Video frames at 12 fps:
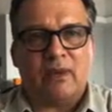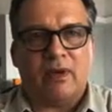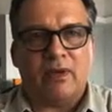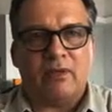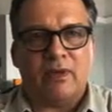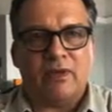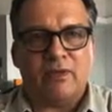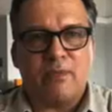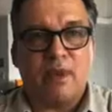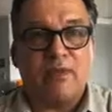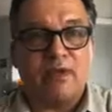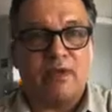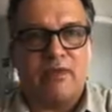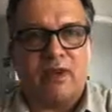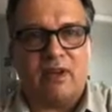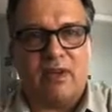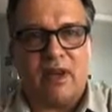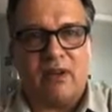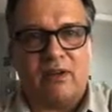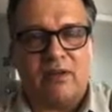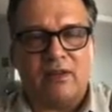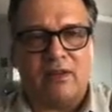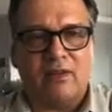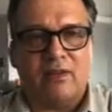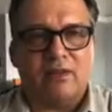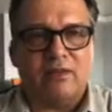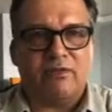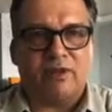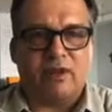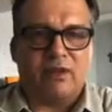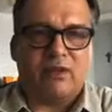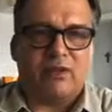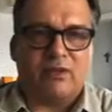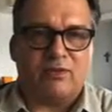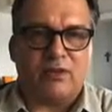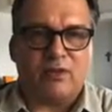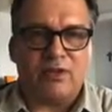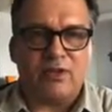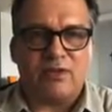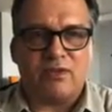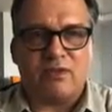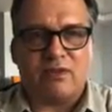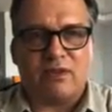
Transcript: I was married very young, and Frederick, of course,